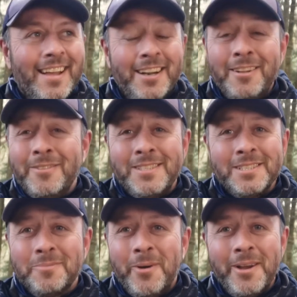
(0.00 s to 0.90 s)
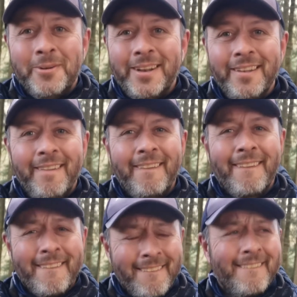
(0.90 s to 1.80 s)
I don't know if it's just my one,
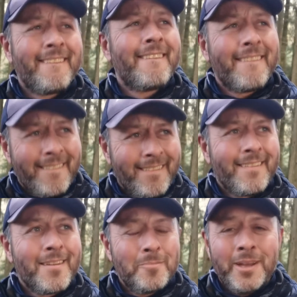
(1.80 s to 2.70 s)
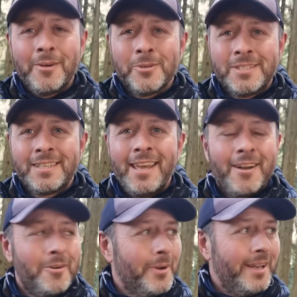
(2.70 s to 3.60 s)
but it will
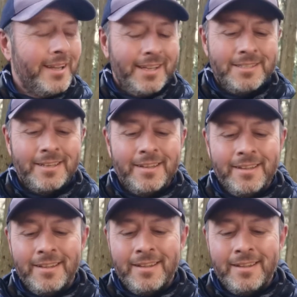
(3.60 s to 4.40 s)
scare away nature.